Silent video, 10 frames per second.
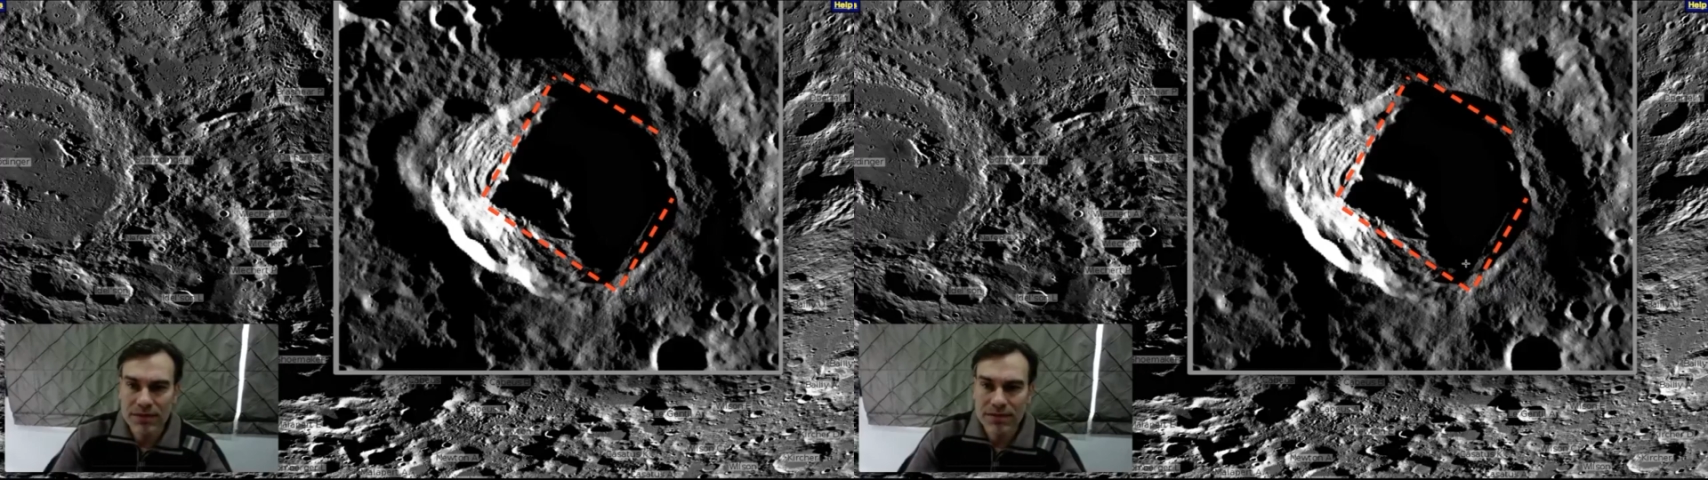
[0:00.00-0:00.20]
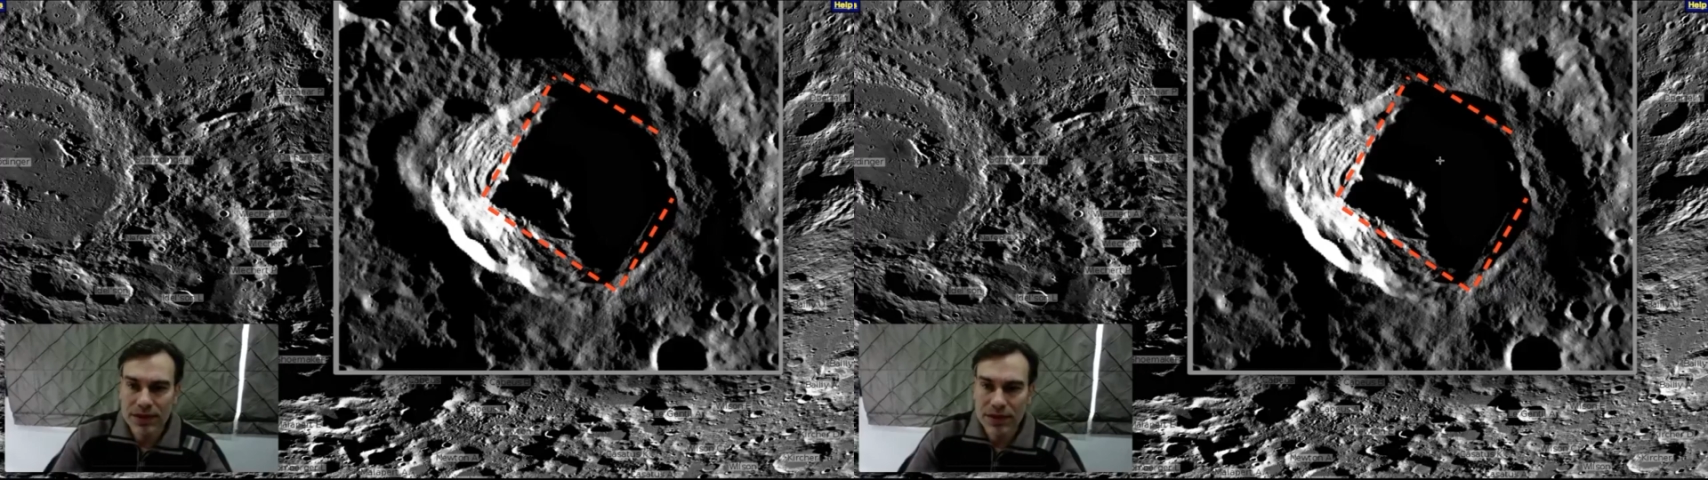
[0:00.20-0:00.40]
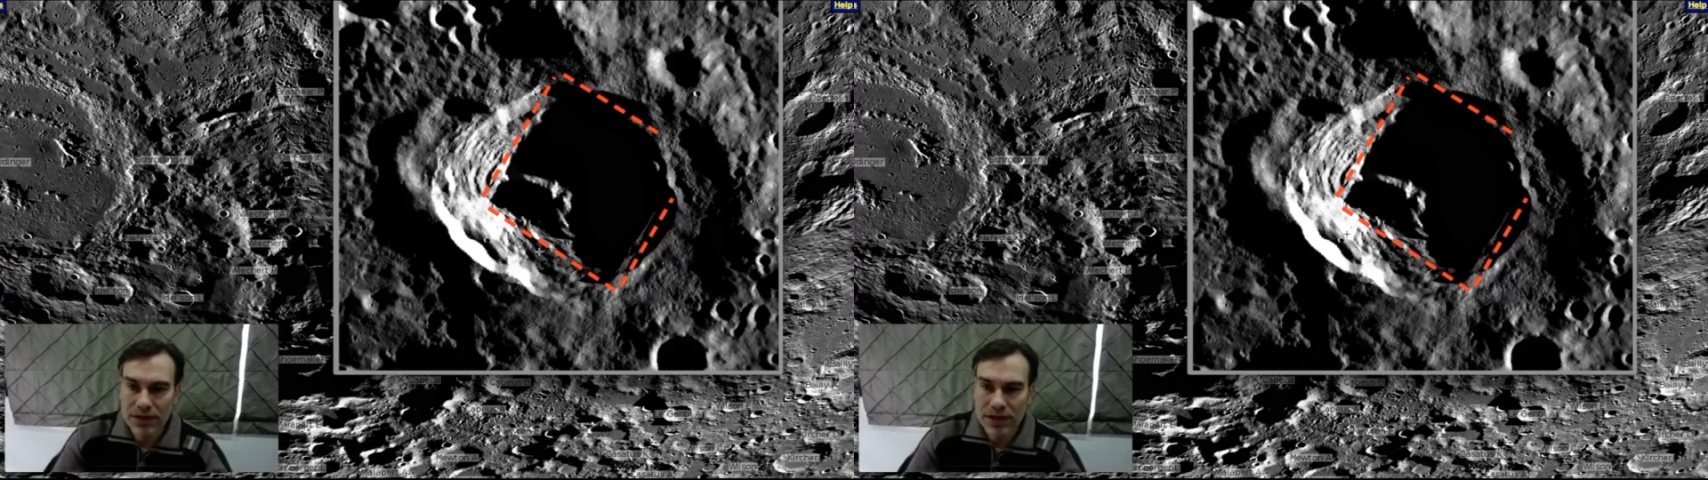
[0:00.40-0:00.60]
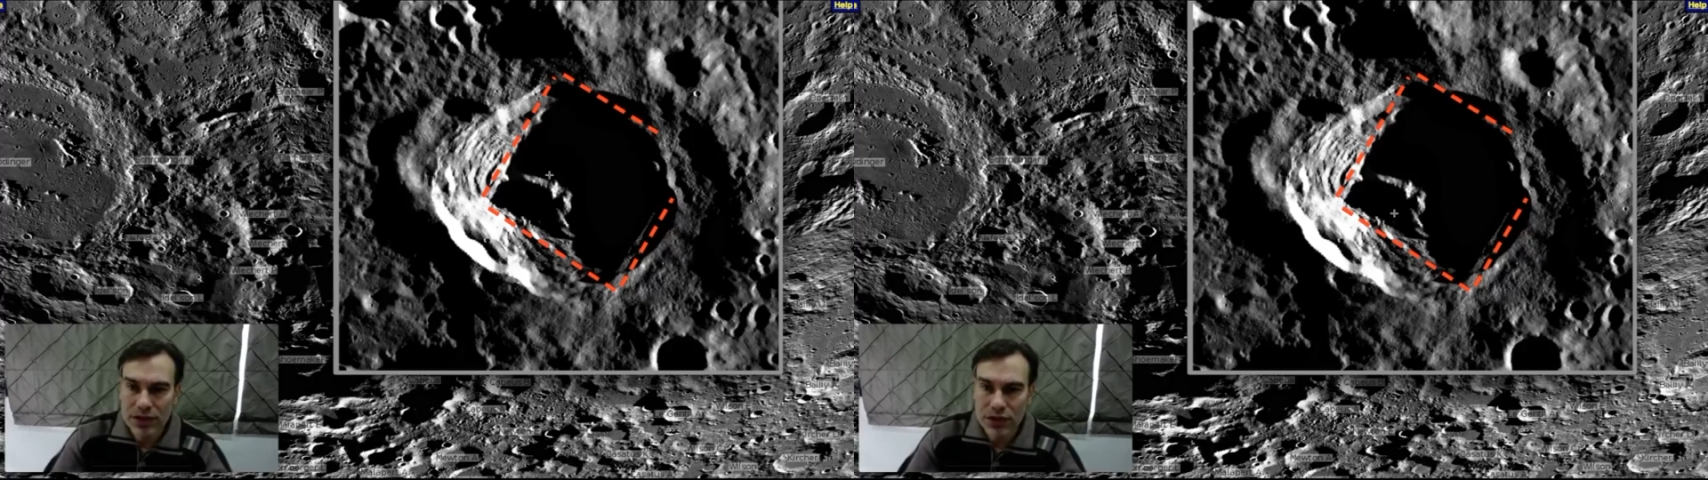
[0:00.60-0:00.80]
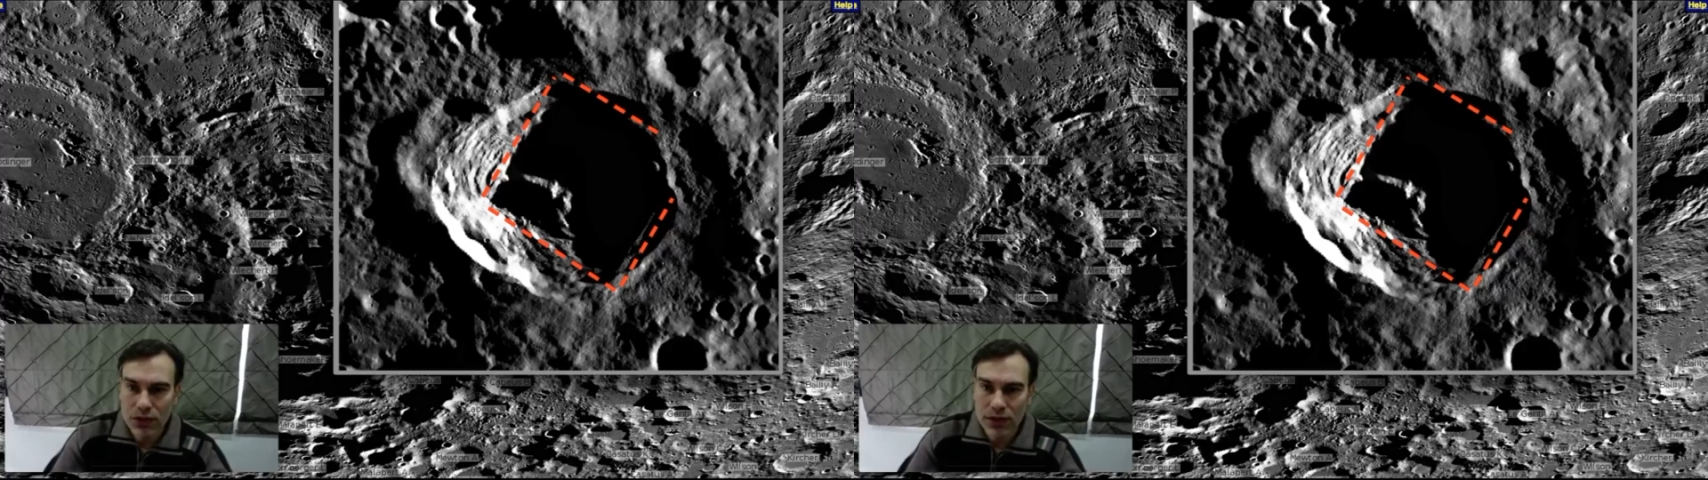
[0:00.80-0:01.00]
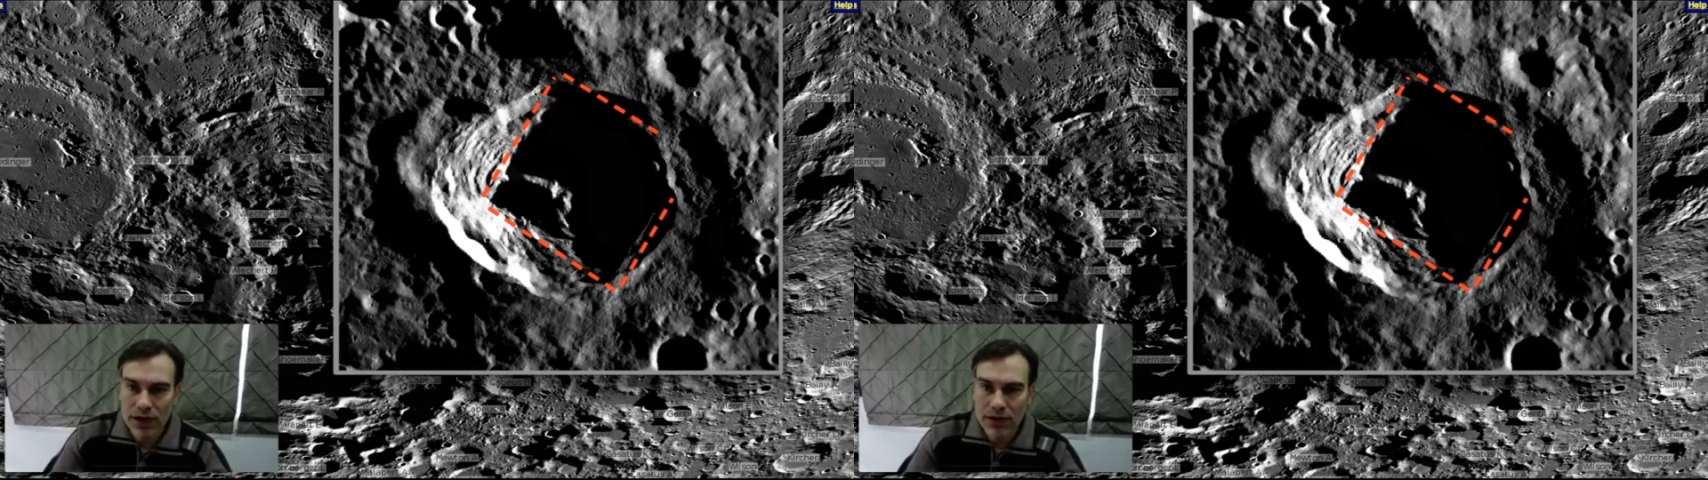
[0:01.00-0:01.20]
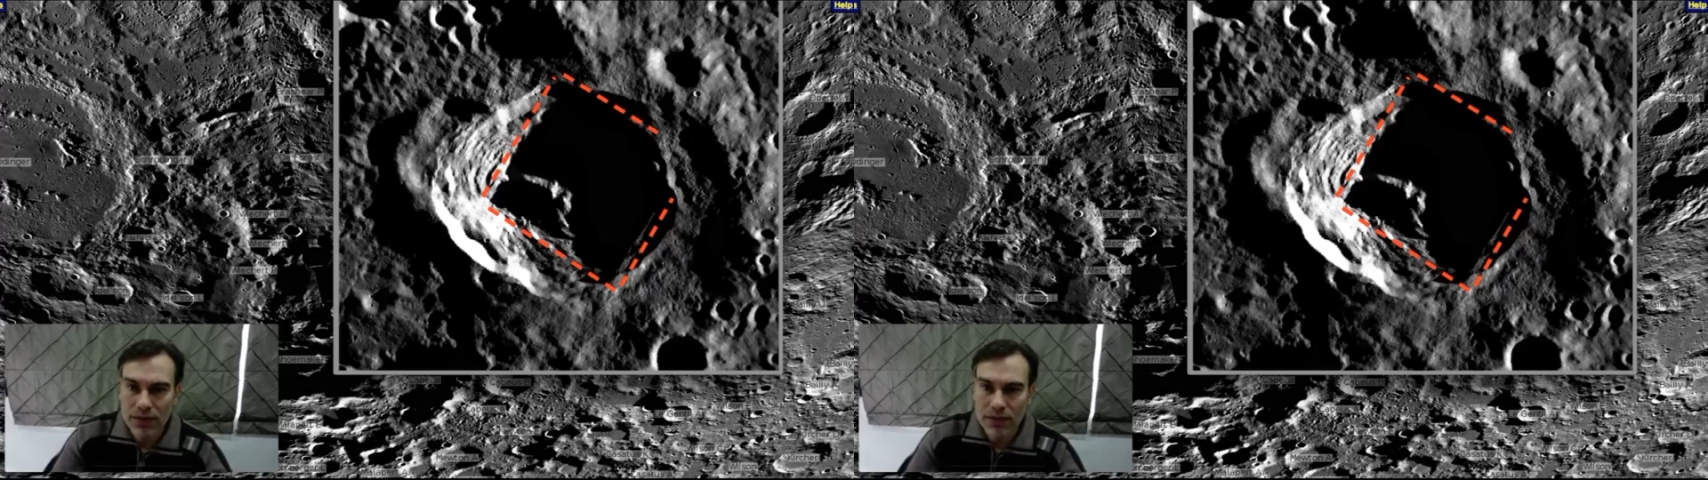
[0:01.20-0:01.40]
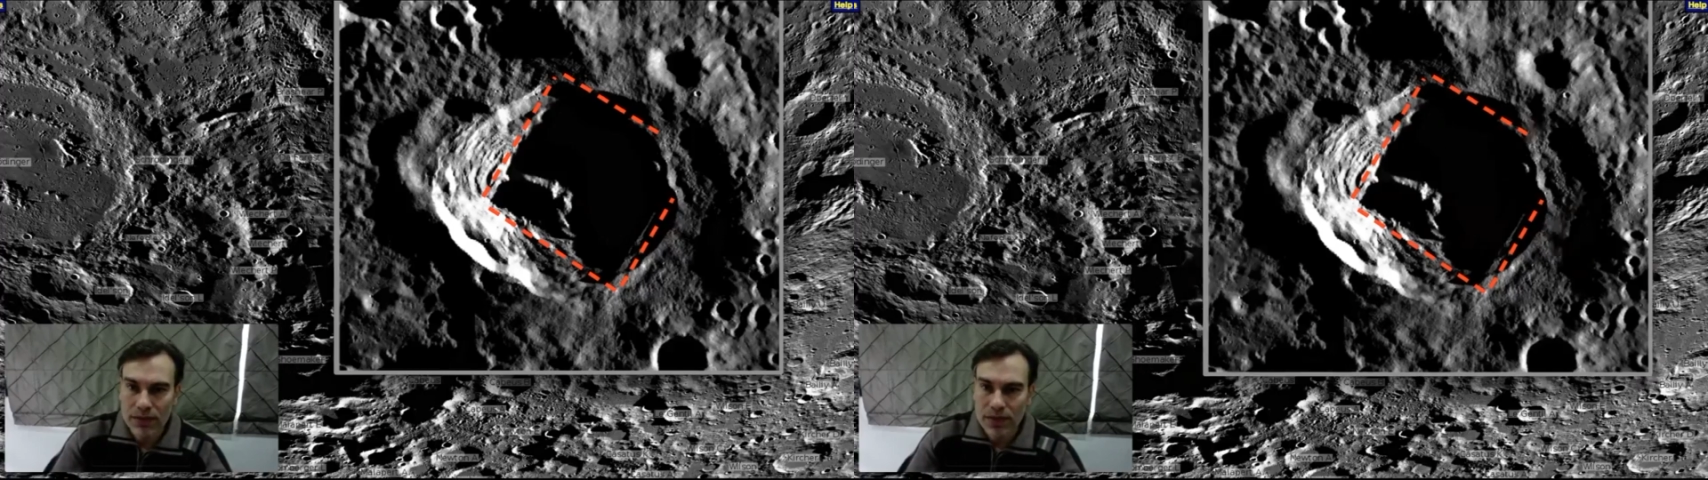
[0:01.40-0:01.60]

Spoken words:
view this crater,